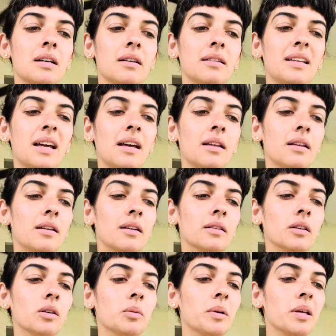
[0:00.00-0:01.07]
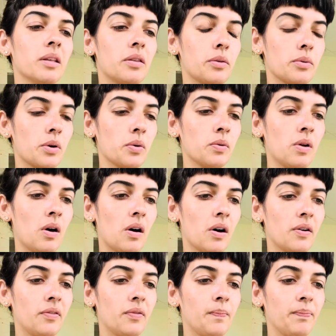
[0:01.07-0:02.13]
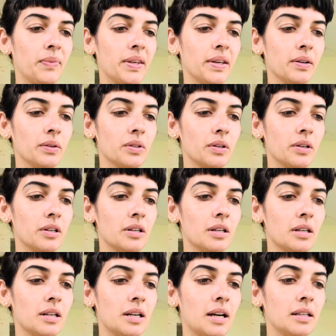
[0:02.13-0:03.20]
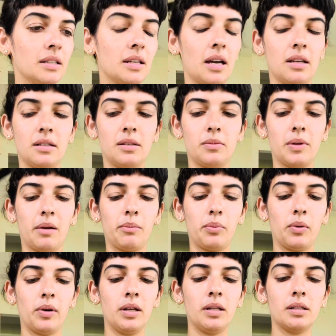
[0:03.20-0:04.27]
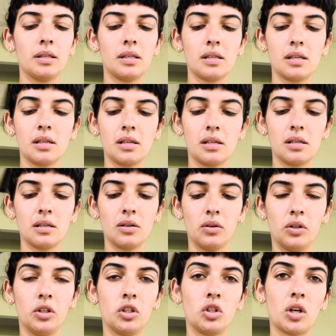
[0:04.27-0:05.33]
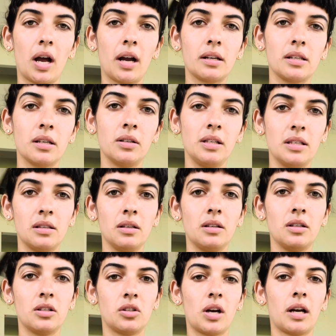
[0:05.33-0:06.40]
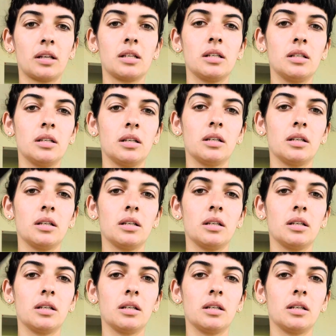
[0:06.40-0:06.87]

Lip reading: get a little bit thrown off kilter at points, or distracted, easily distracted.